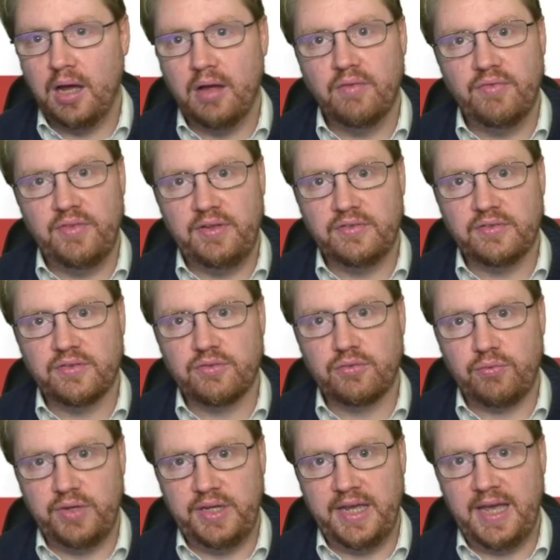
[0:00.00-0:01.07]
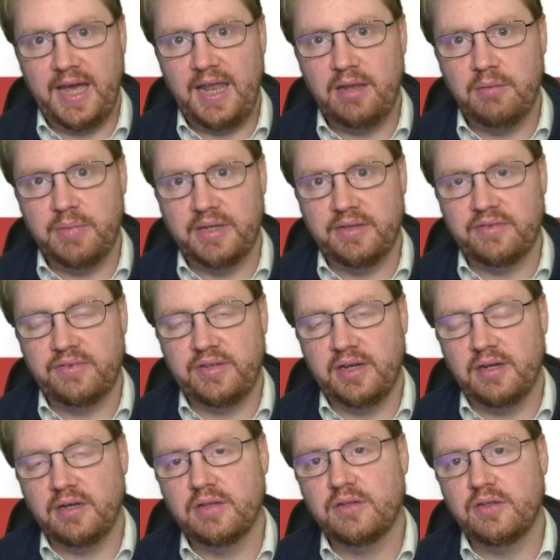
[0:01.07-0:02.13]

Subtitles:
these three elements here.